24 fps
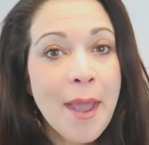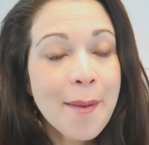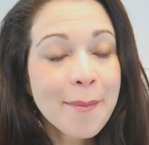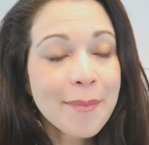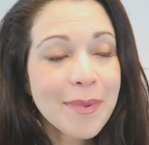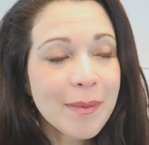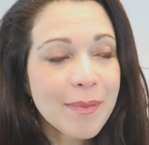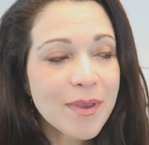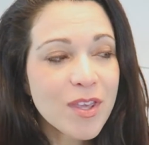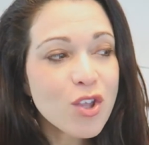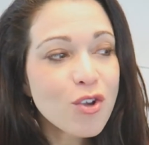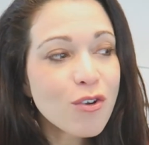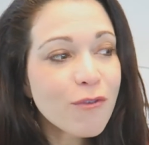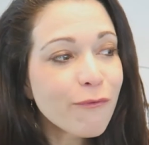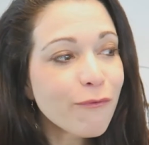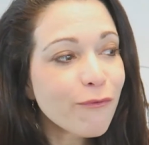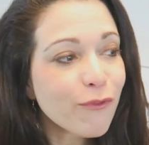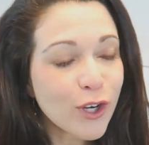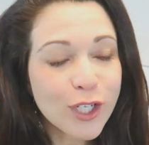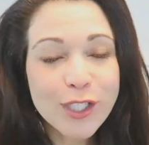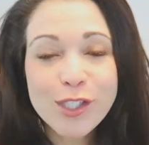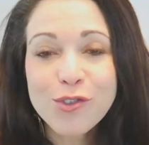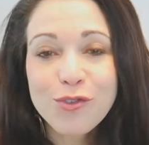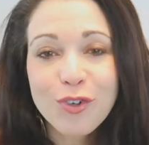Maybe they're
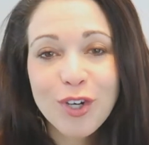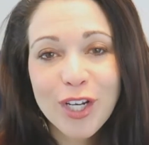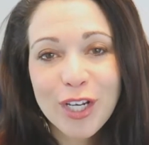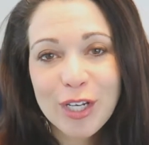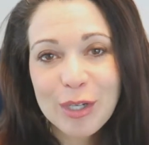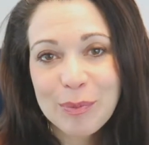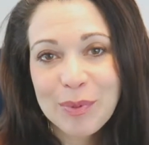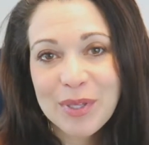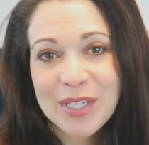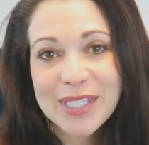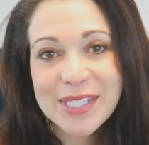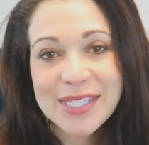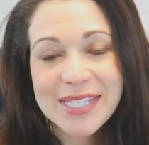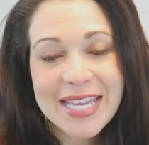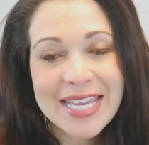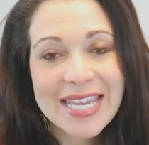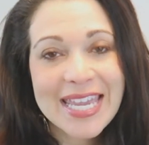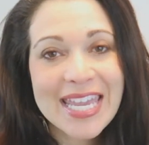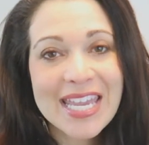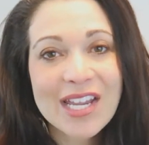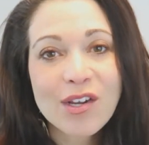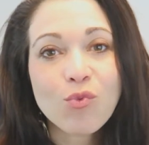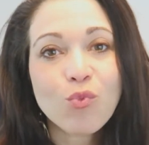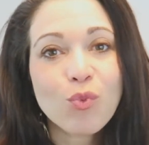frustrated because they
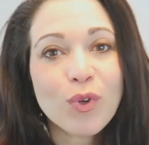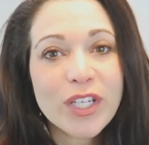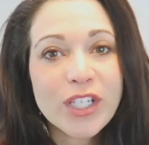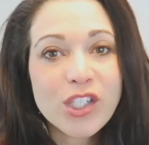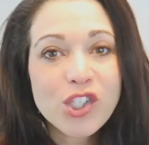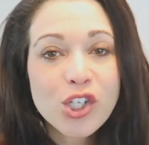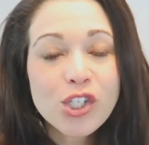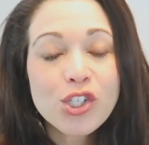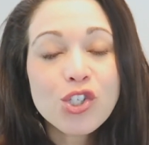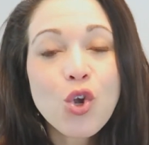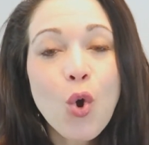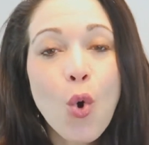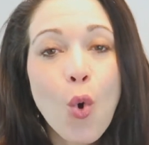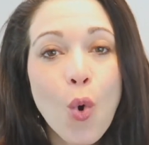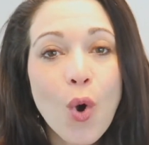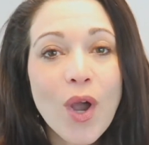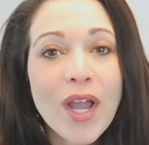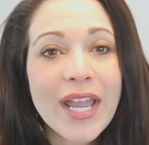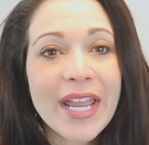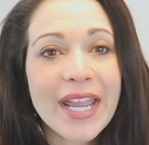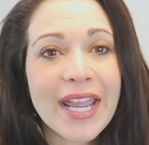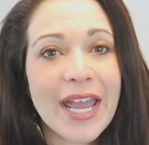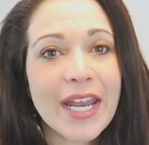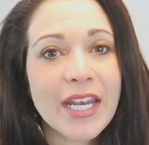can't reach a
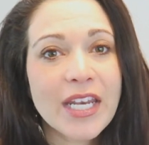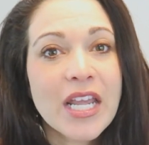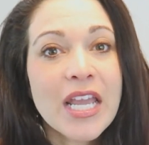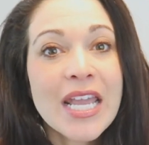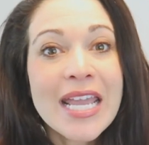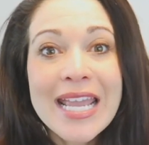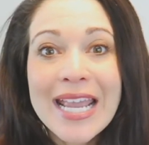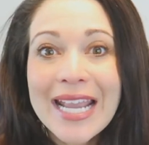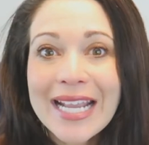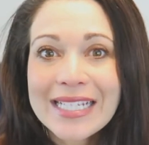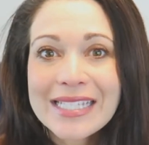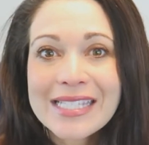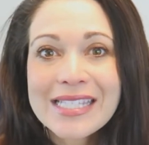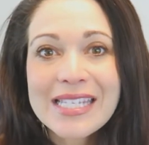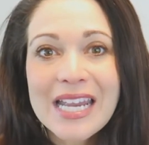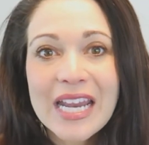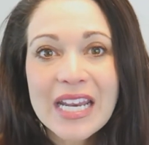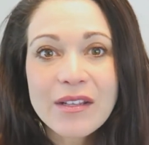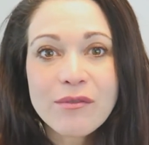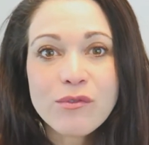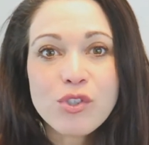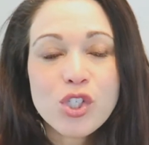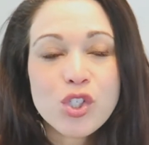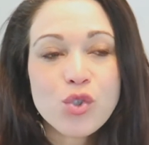toy, and
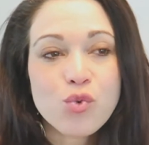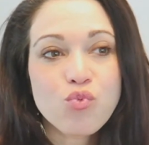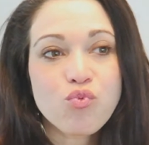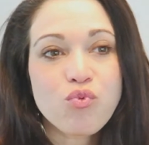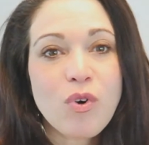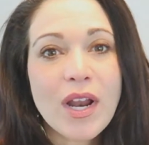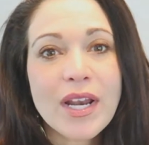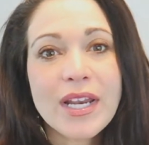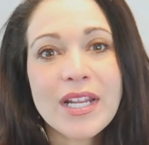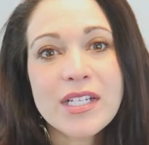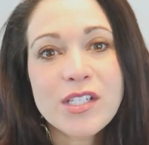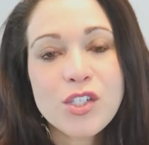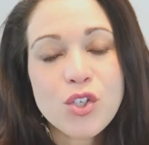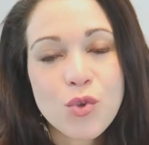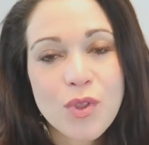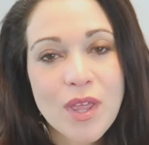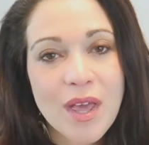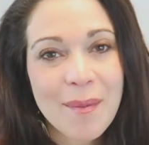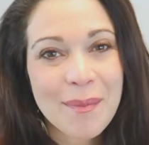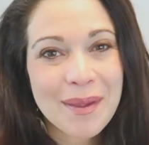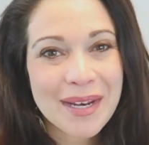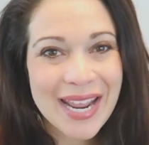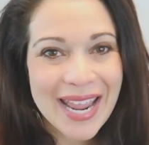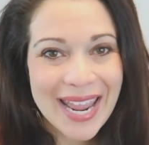instead of just running to
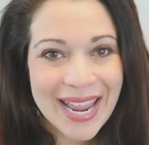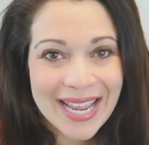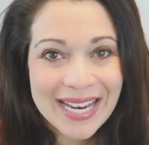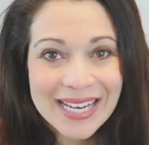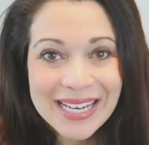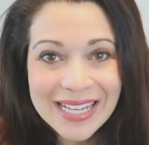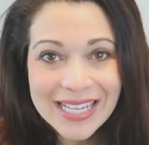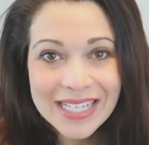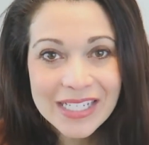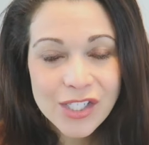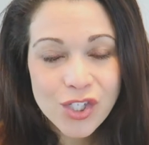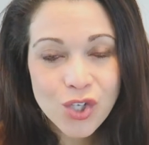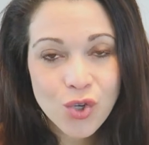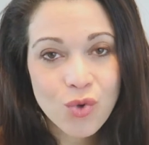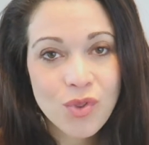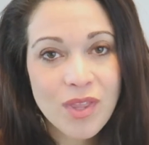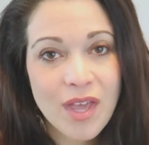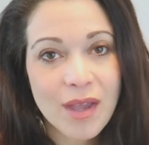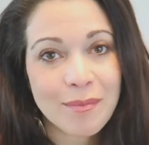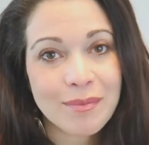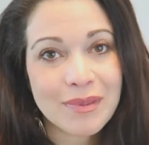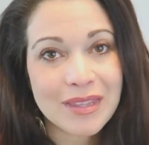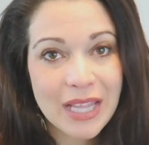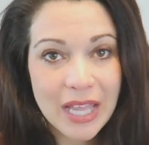them and handing it to
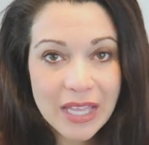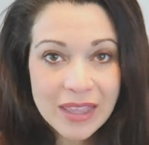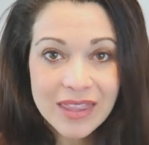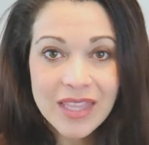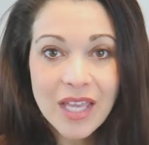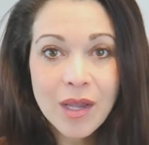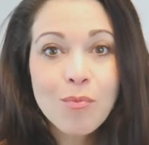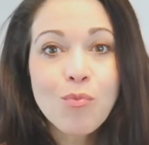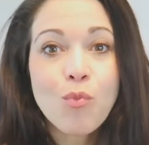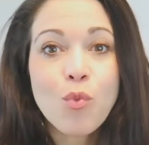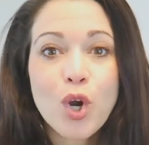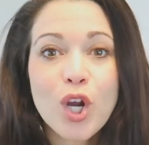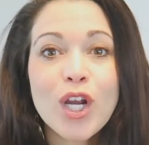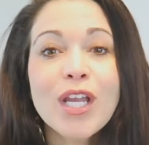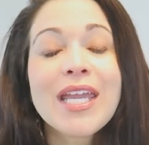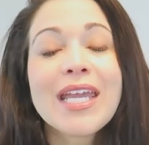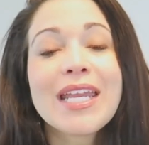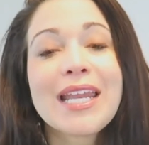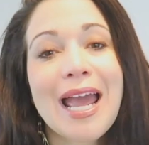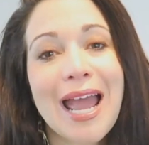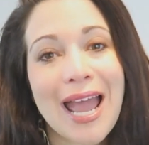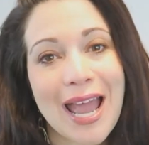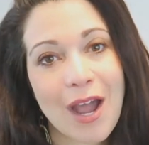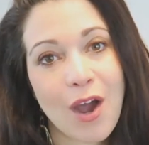them, let them work
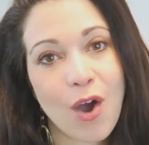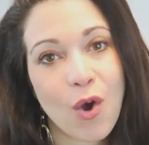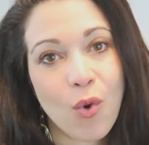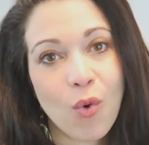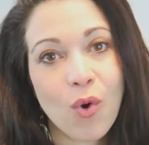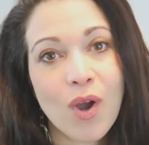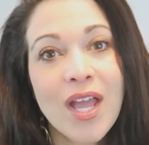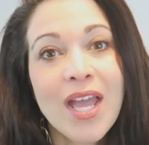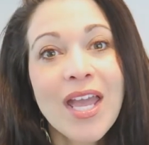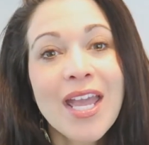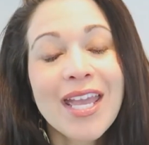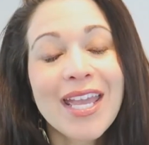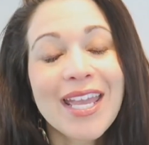it out.